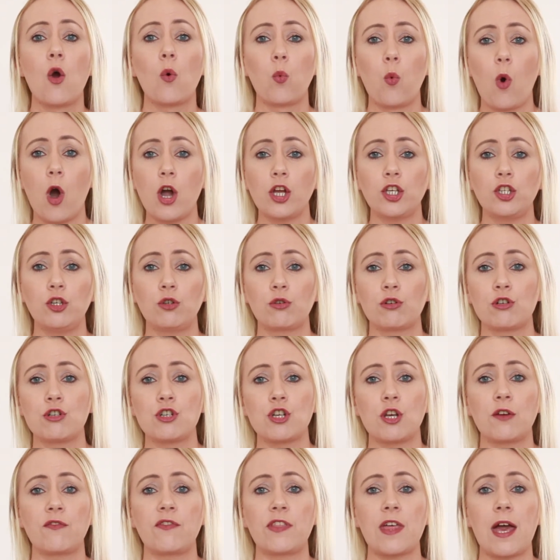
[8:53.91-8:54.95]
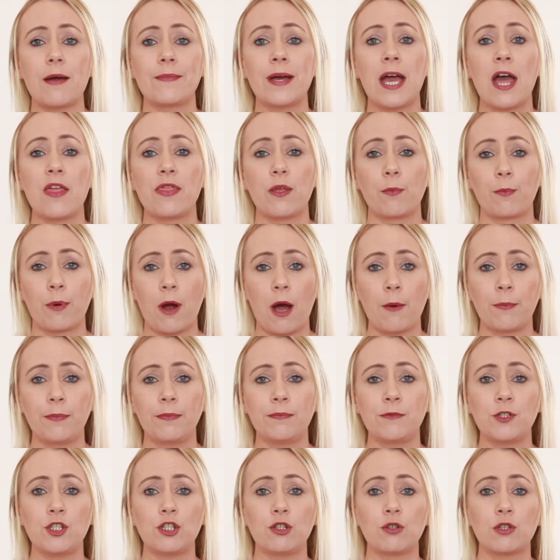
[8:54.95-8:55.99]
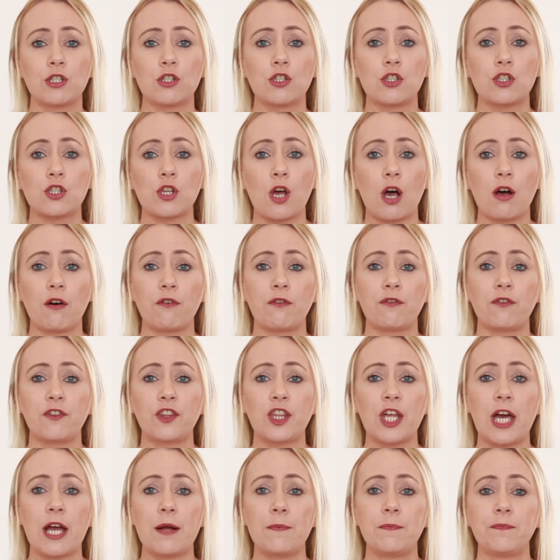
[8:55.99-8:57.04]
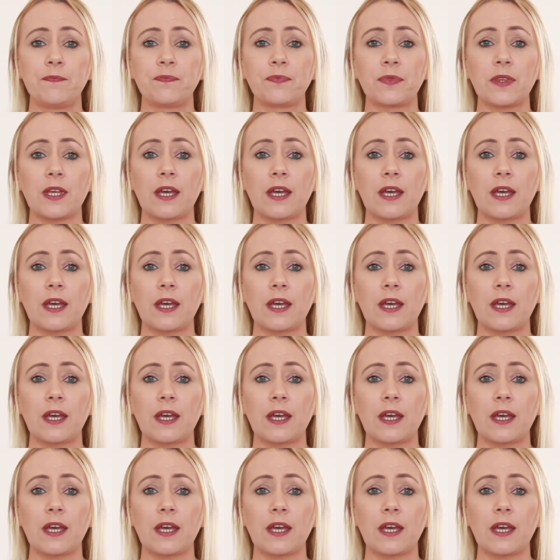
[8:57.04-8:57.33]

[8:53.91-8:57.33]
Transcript: what you can do for them, the problems you can solve for them,